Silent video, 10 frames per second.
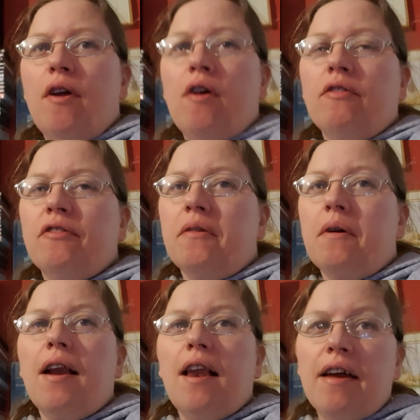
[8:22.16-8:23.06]
vlog to
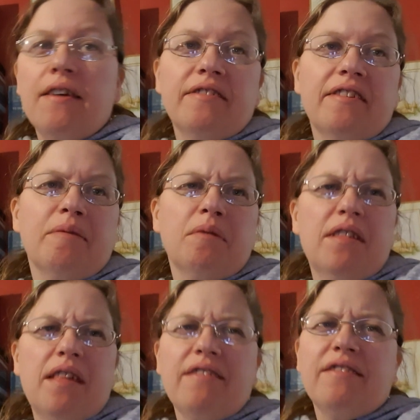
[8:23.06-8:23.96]
a close, and it's one
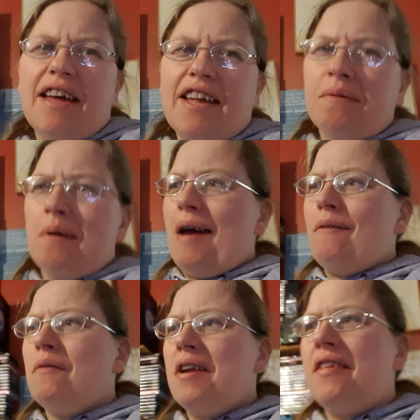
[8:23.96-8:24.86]
of those days where we
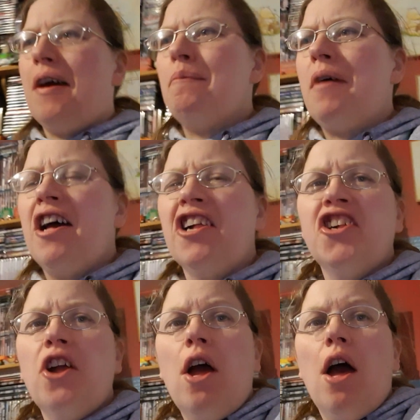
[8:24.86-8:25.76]
haven't really done
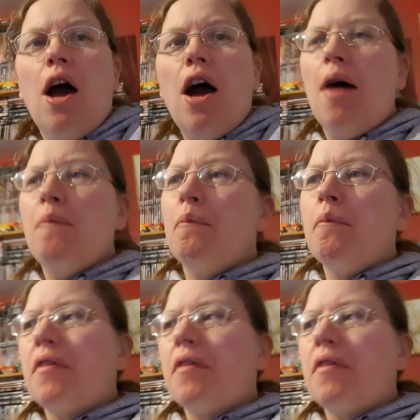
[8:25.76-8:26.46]
much um,